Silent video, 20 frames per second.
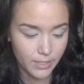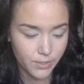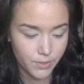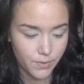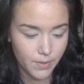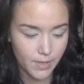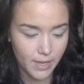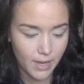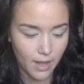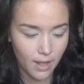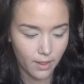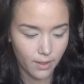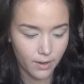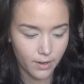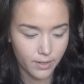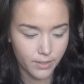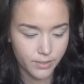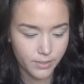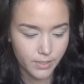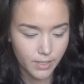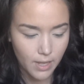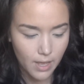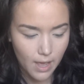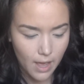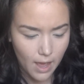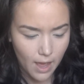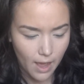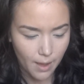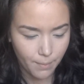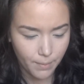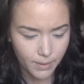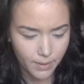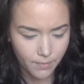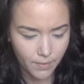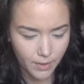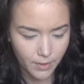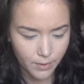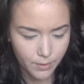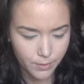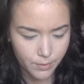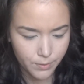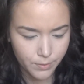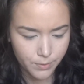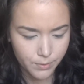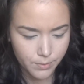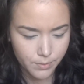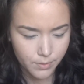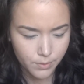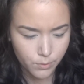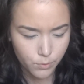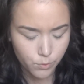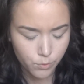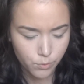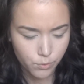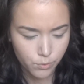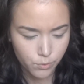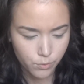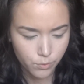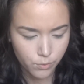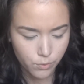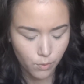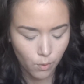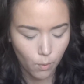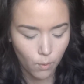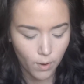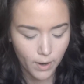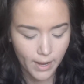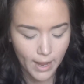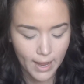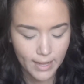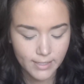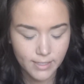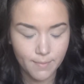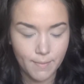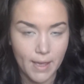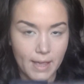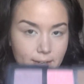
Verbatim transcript: into the colors, I believe I use do, do, do, Orgasm